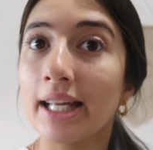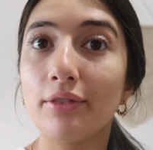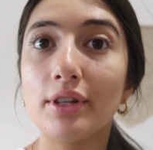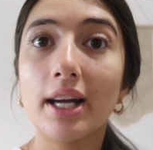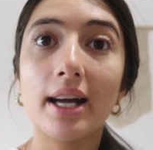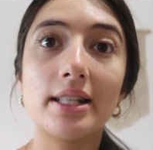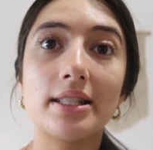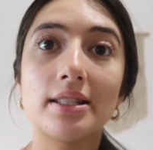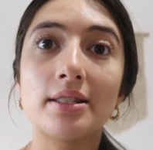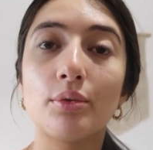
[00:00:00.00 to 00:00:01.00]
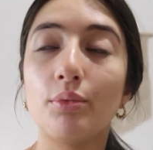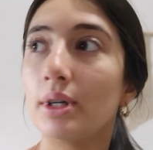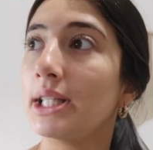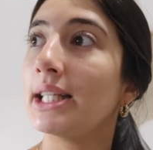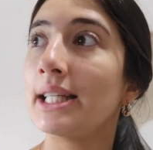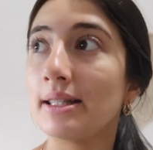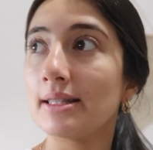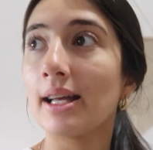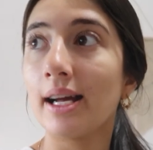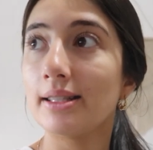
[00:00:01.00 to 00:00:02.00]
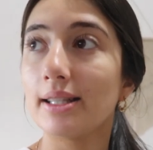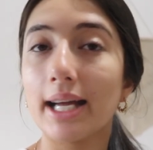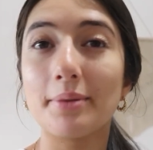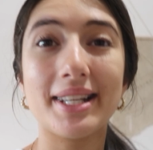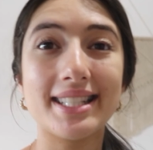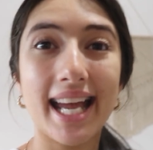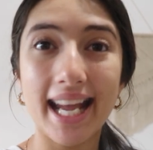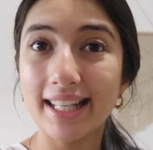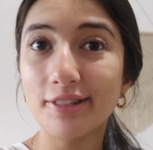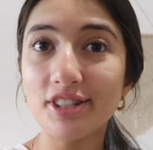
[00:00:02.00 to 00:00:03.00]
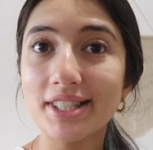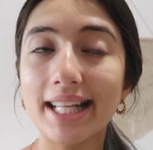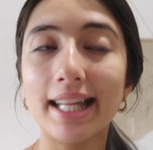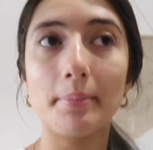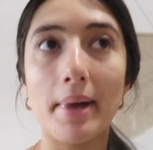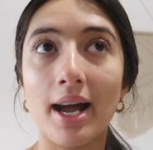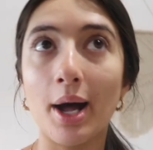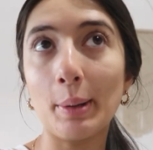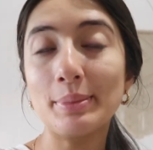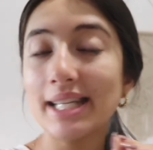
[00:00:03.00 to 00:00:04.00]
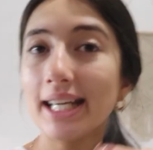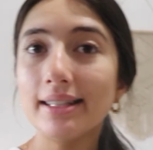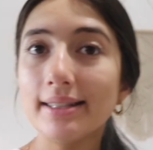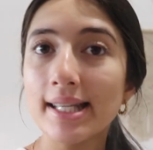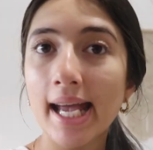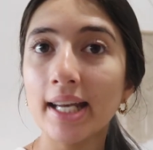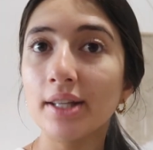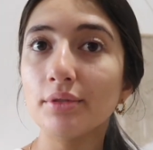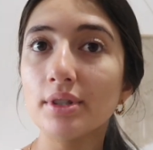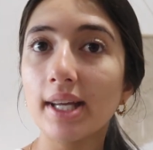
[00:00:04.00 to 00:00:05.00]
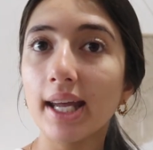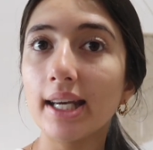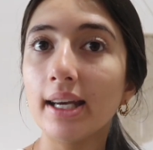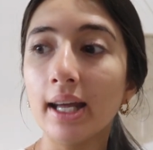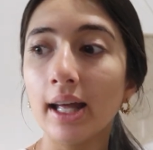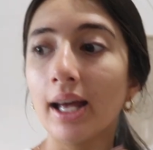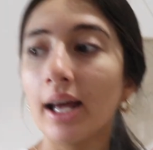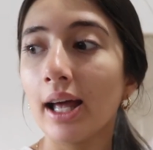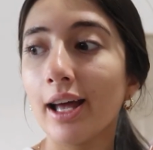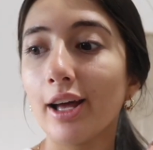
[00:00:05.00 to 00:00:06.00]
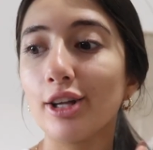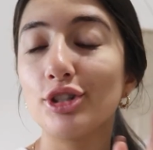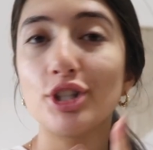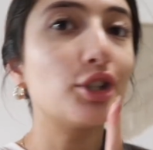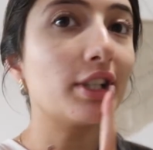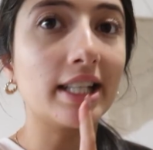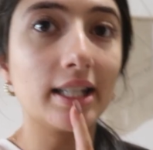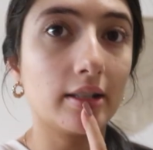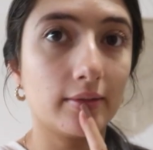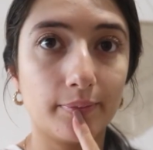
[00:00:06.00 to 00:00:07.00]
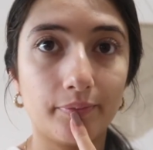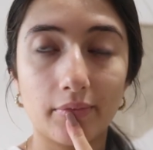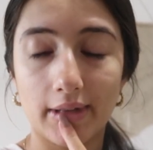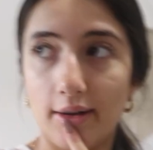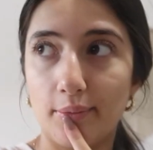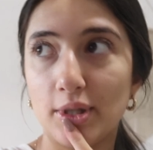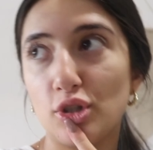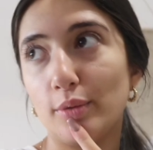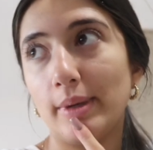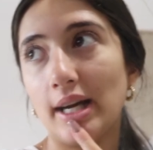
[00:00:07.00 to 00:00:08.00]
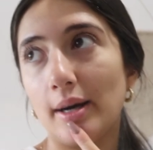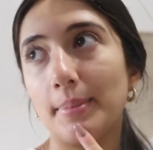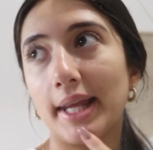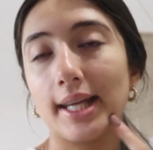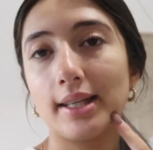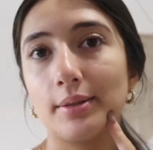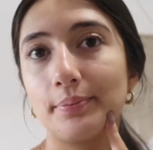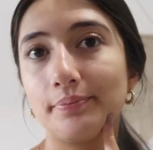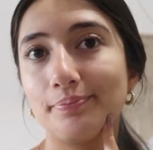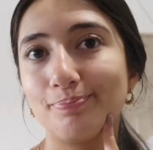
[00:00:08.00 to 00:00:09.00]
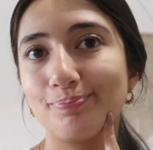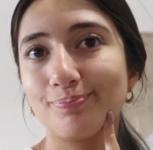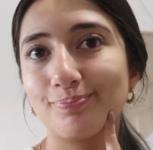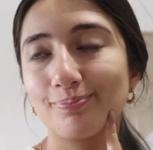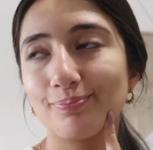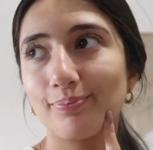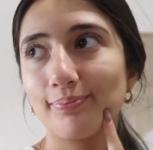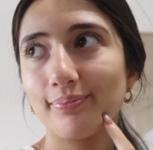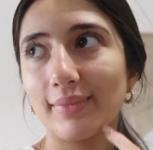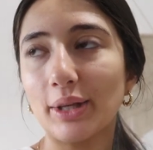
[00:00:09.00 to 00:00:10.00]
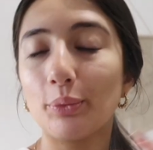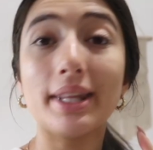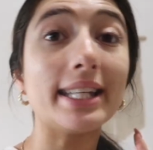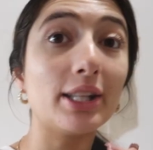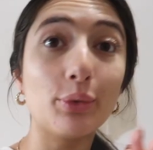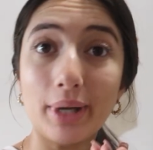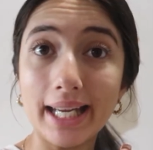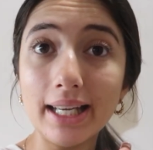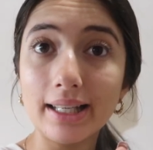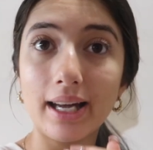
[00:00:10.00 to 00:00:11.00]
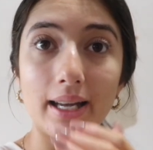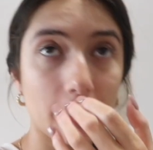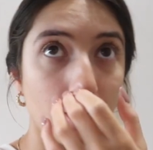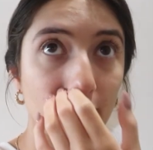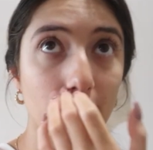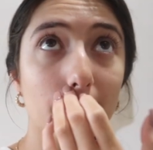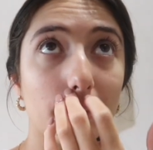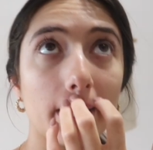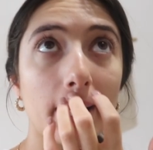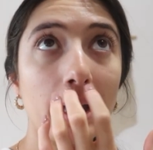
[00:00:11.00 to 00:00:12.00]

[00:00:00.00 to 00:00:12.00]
If you guys wanted an insight to like my tanning routine, like my updated tanning routine, tune in. It should be up like within the week, I hope.